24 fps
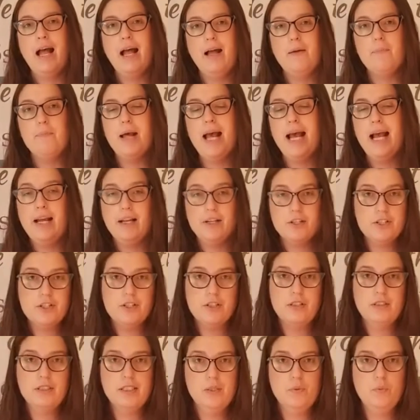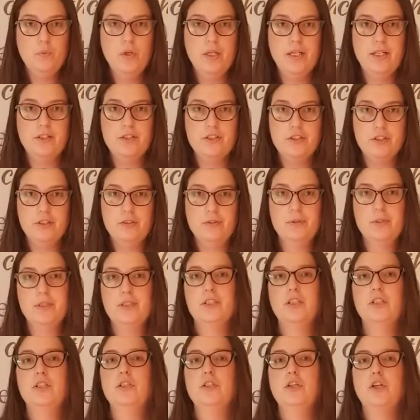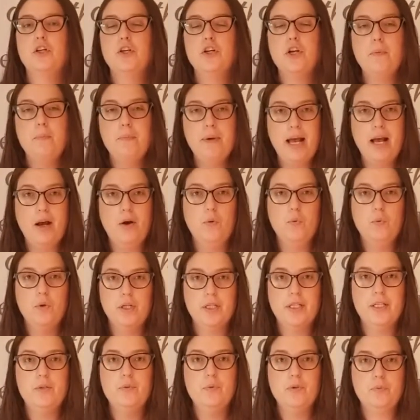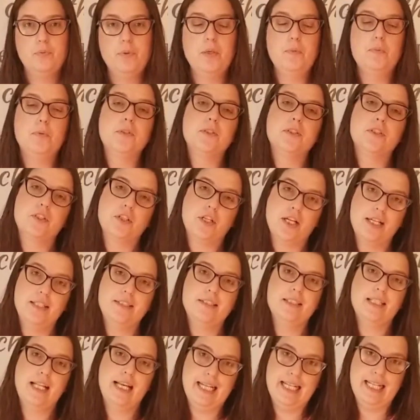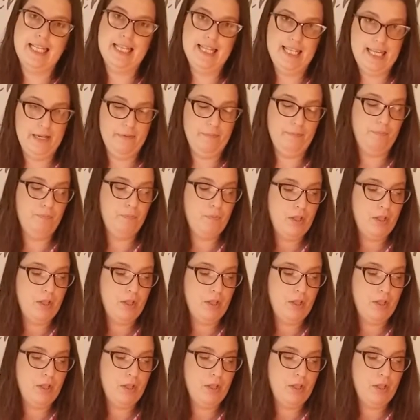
I passionately want our children to learn about working with people that are unlike them.